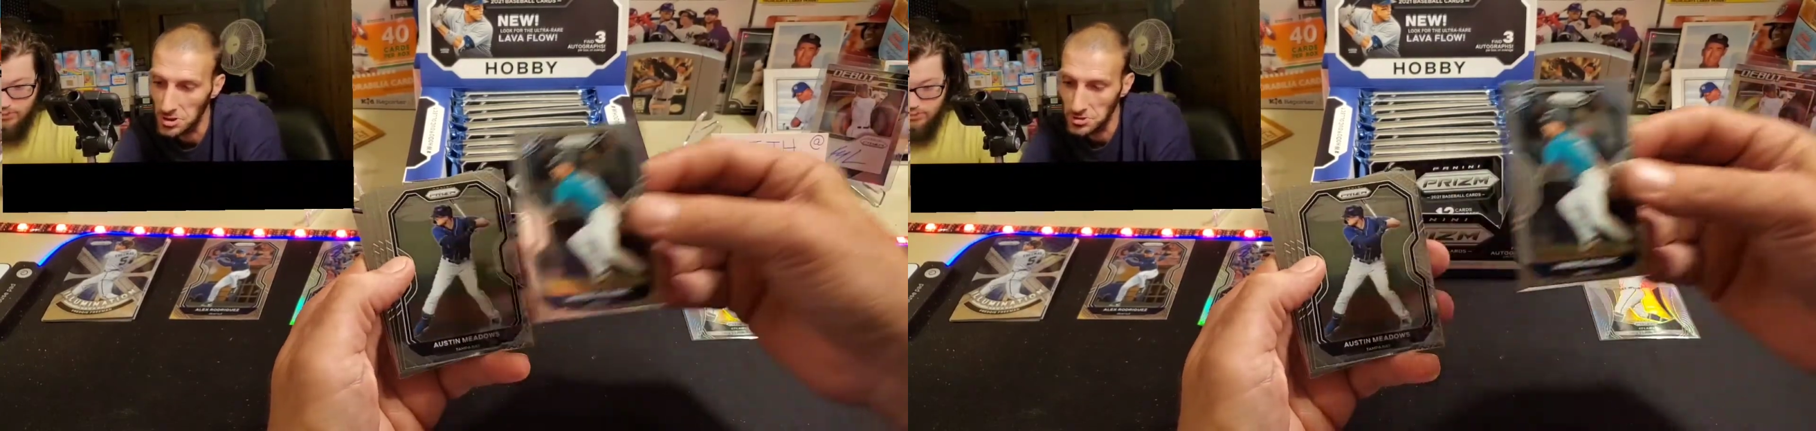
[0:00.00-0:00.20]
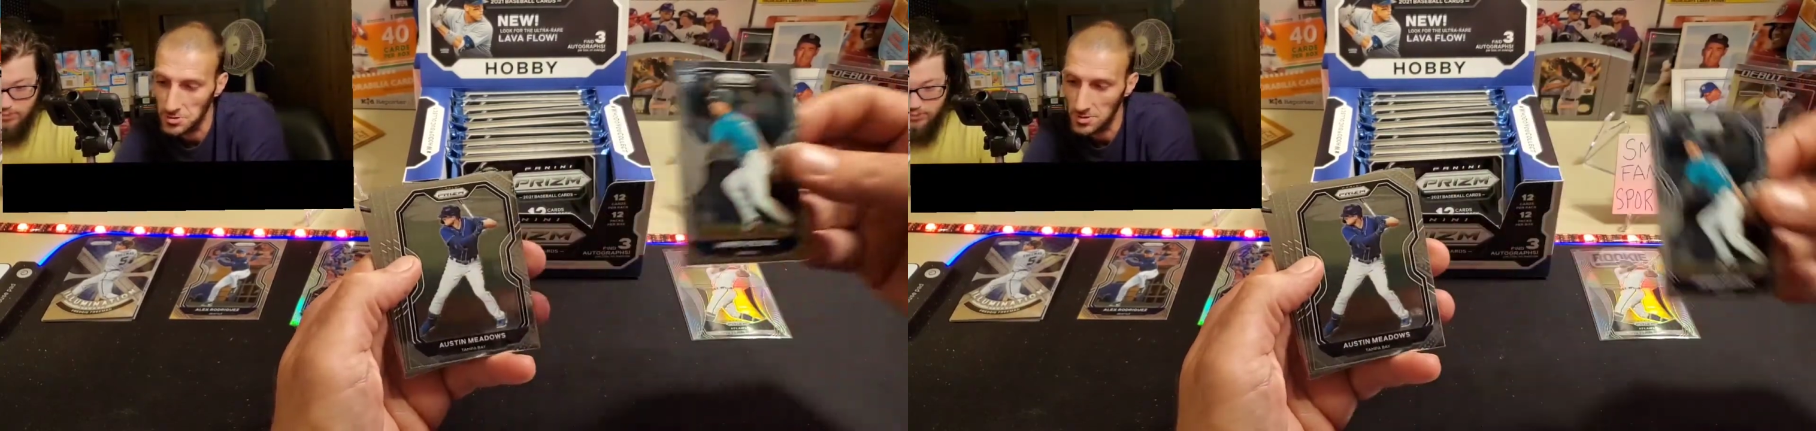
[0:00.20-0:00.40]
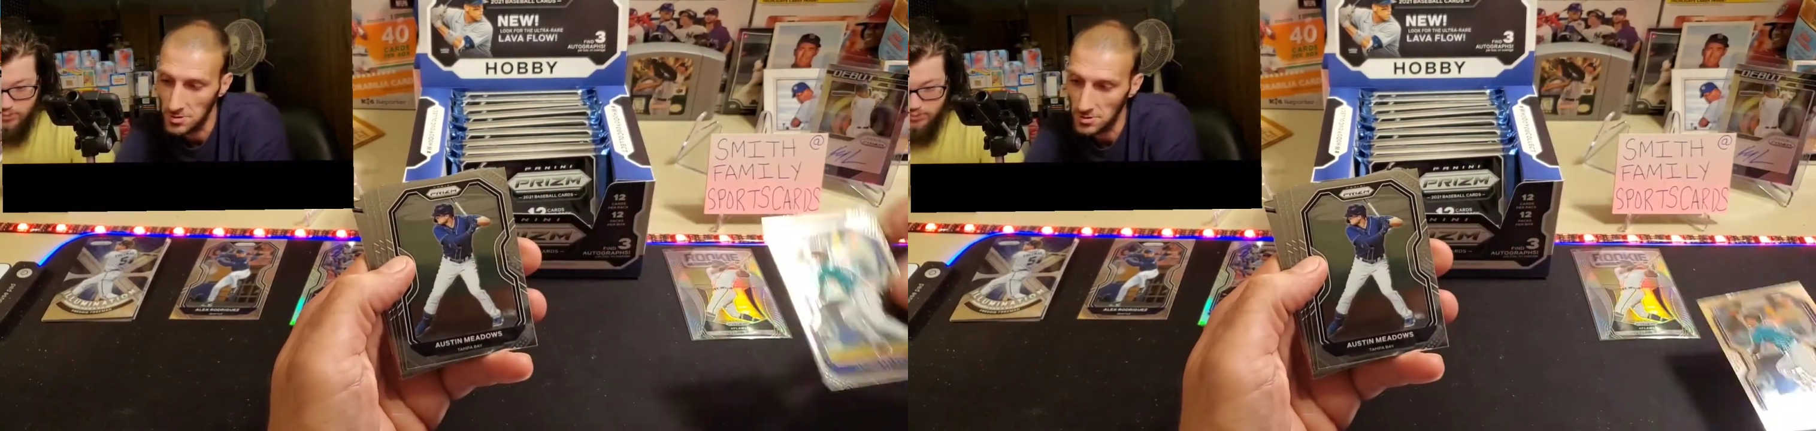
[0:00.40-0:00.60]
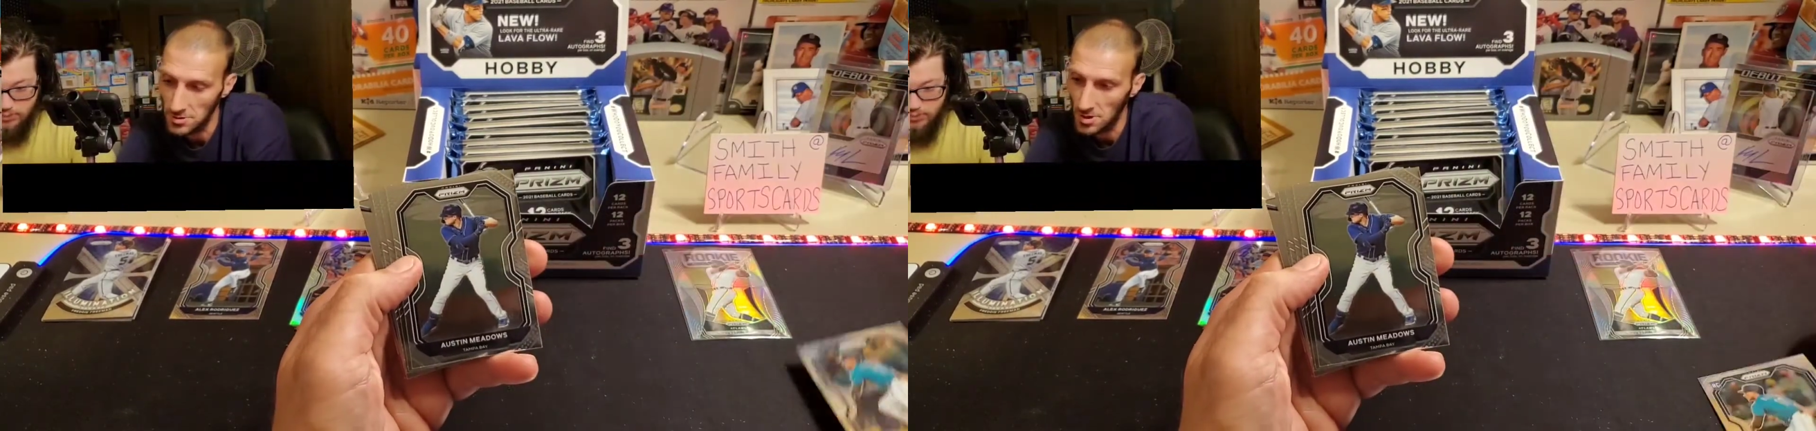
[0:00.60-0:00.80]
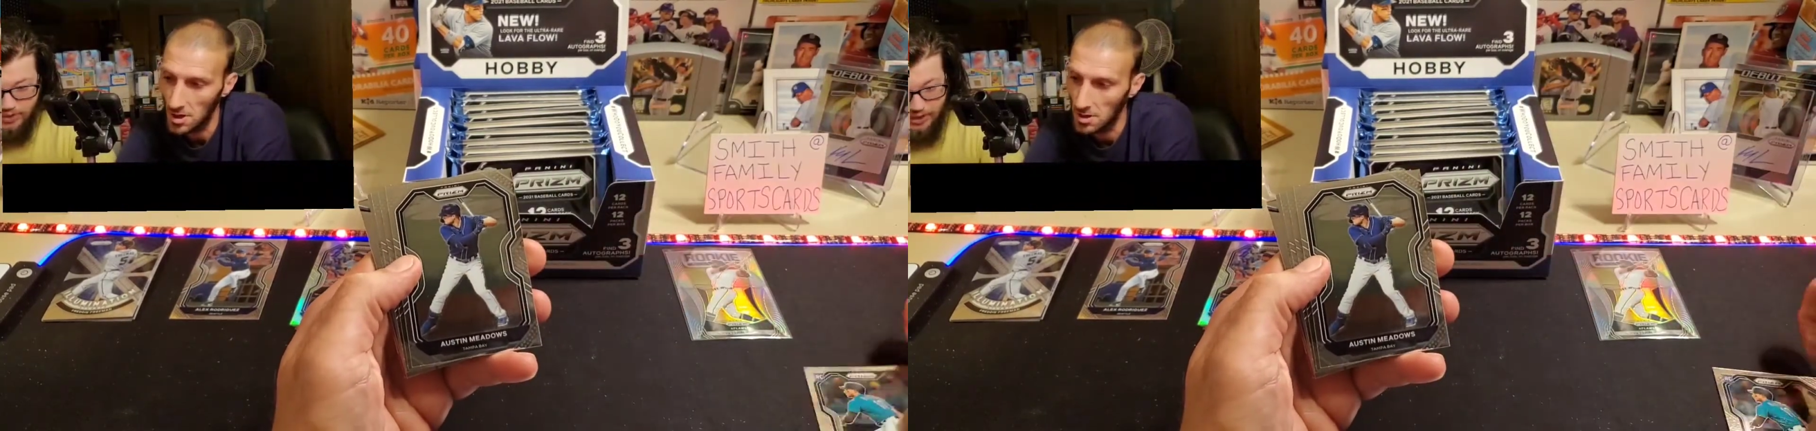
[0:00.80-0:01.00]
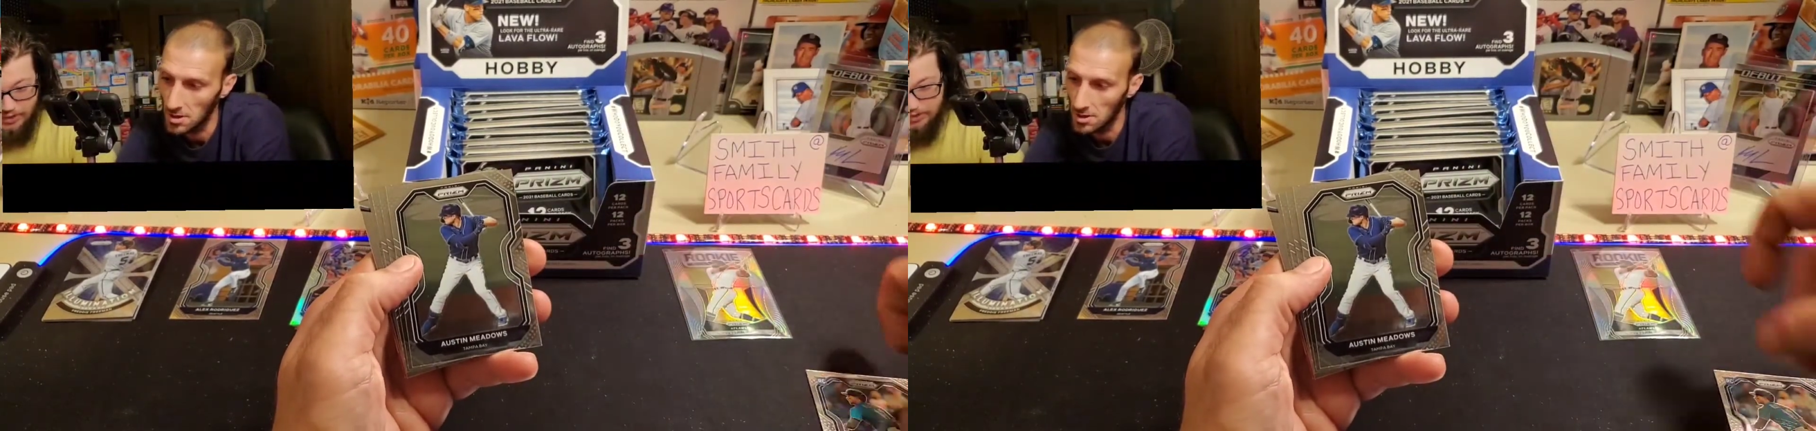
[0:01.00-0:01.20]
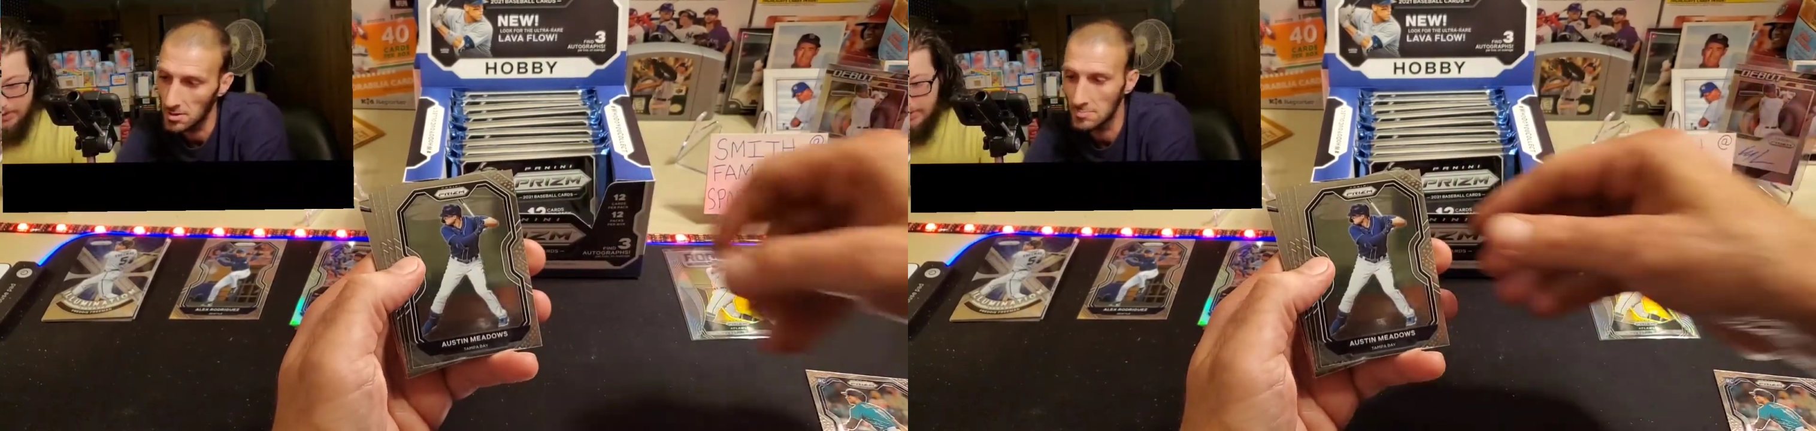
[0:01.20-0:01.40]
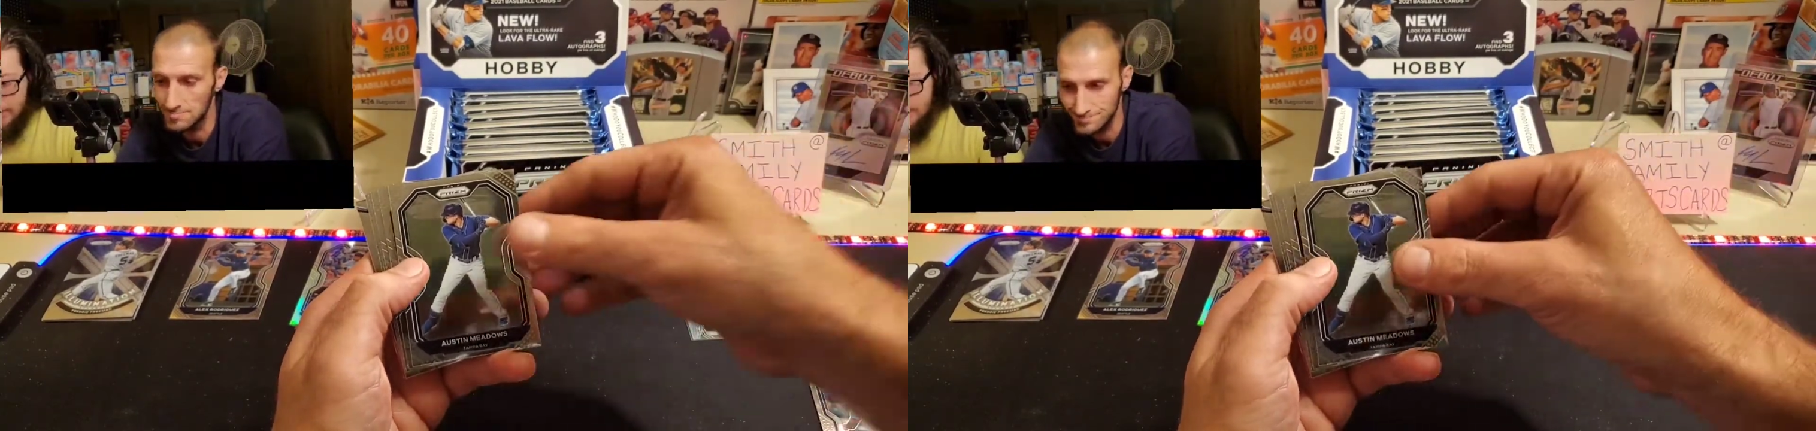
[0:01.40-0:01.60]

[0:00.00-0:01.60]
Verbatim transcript: got him in what I wanted, right?